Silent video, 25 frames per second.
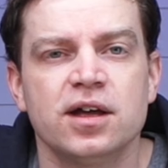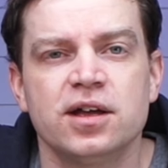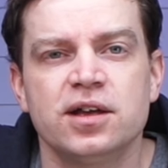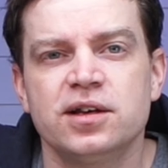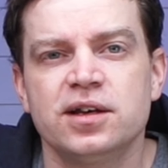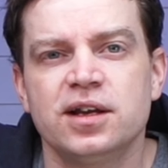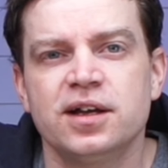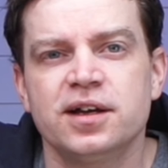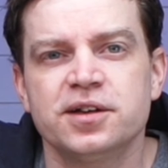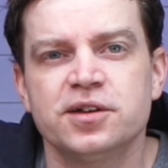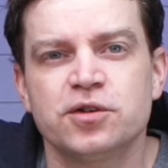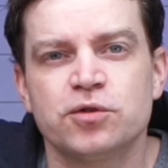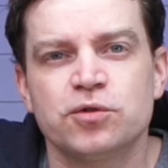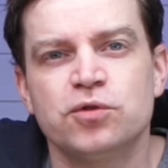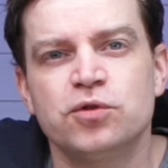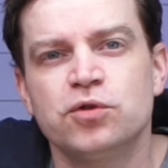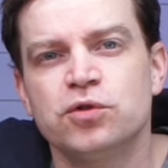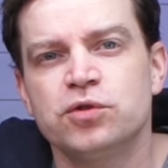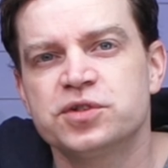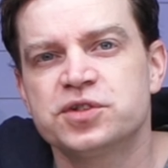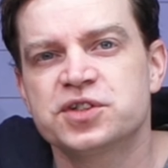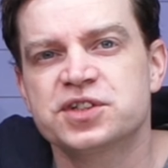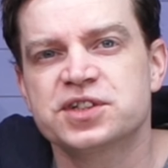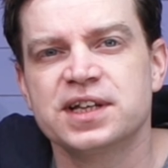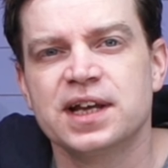and like
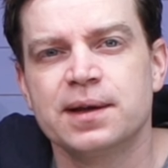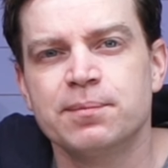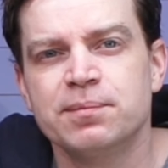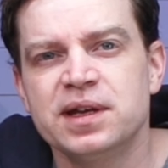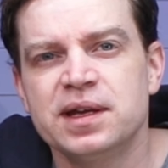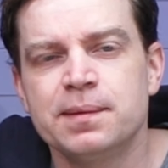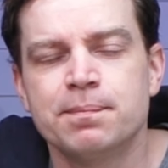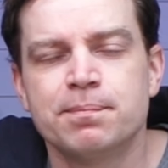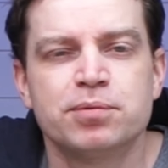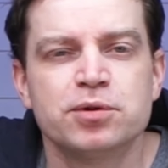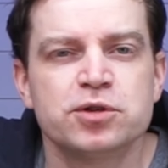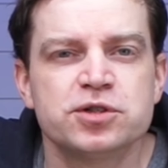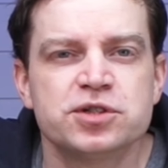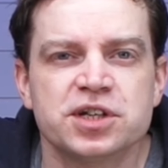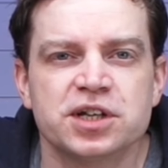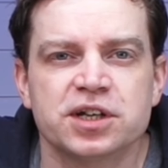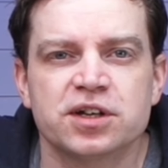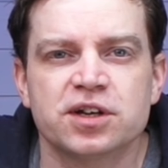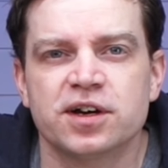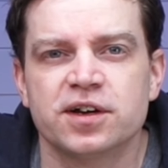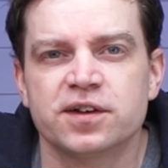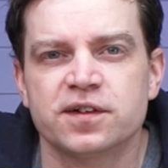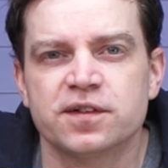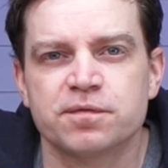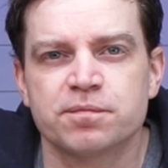all semi-budget
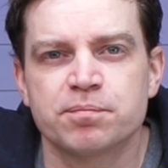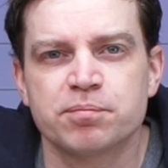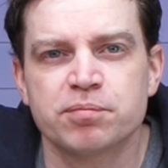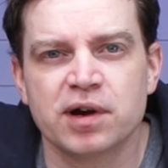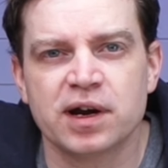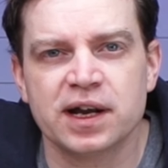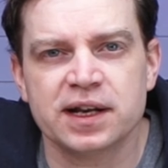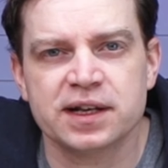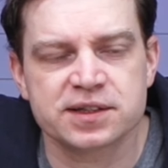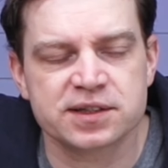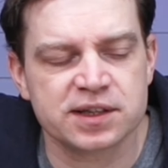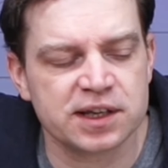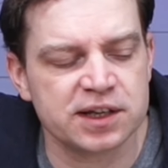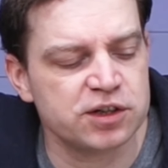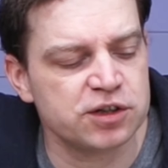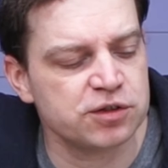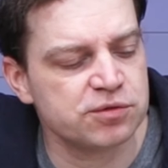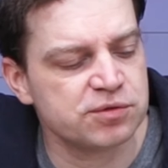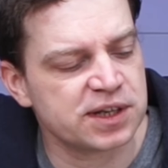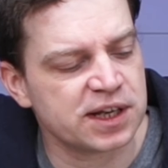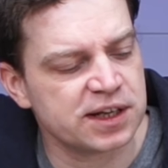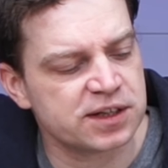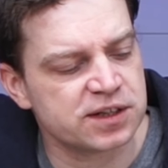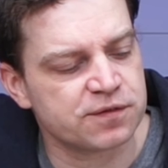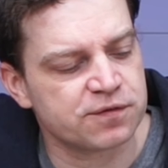kind of brands they do
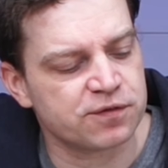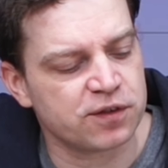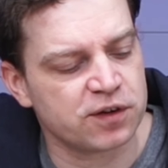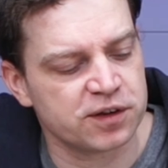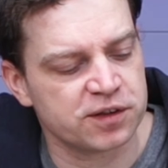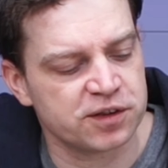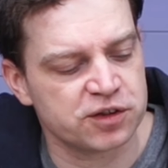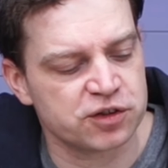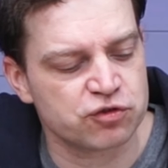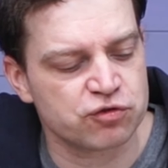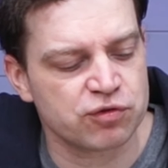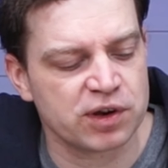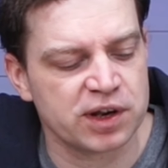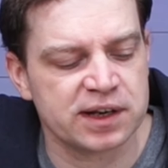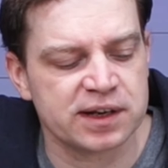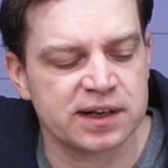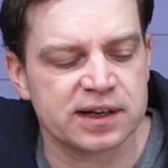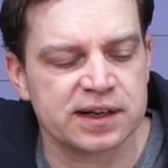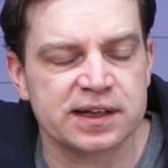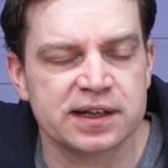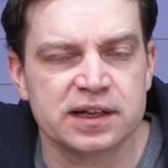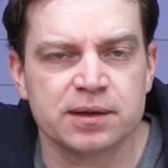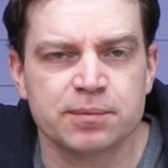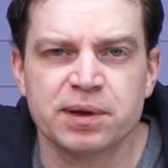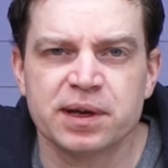tend to follow the trend a
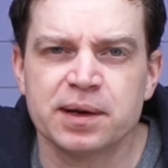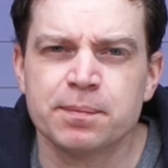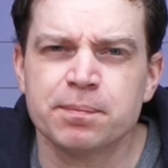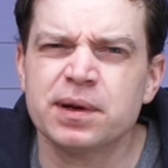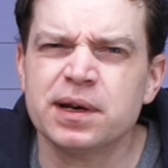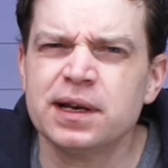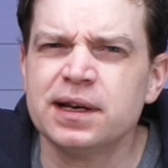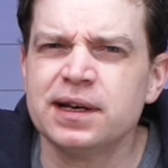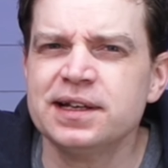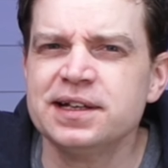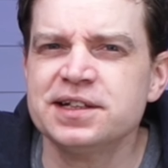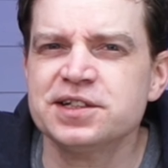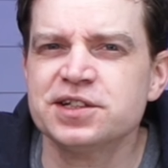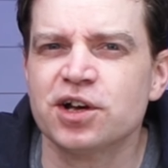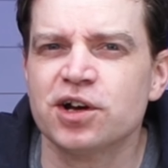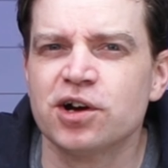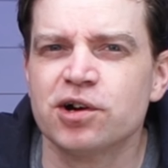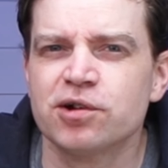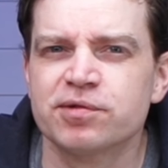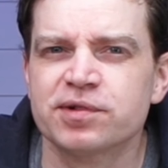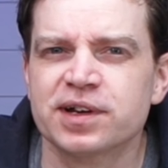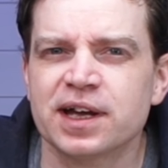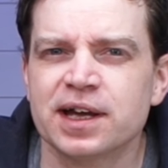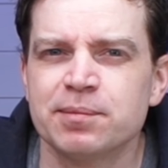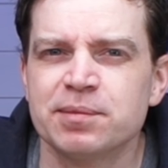little bit but at least
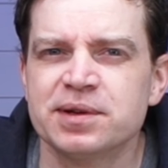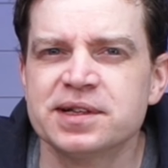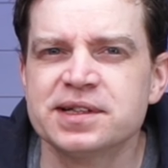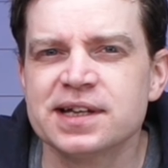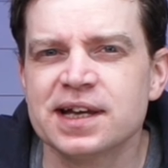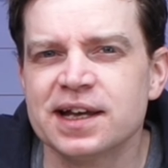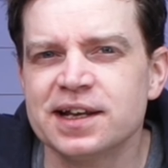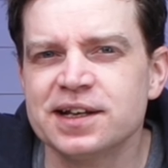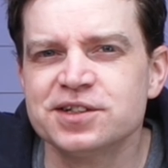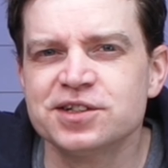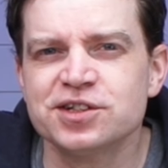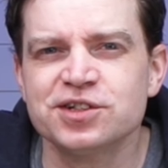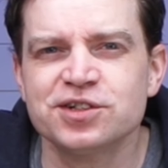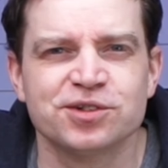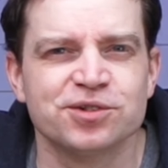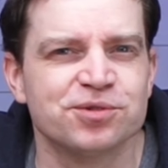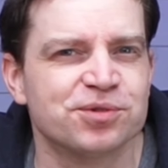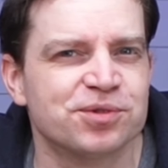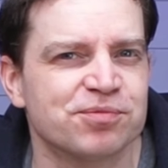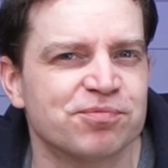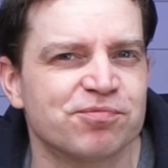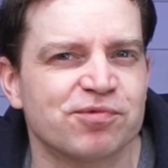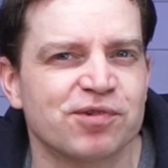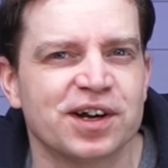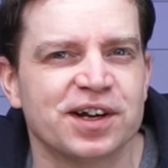Sahara Gaming tend to do
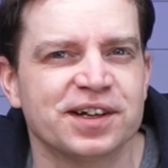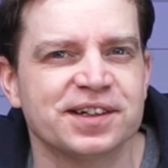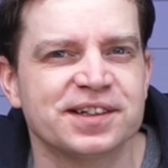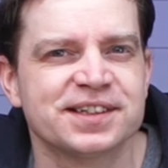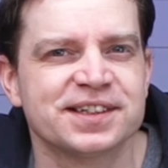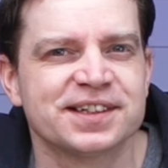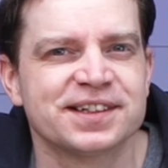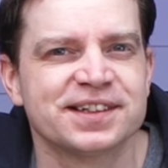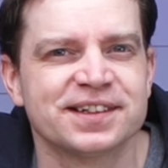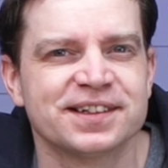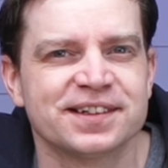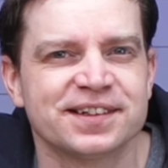them right.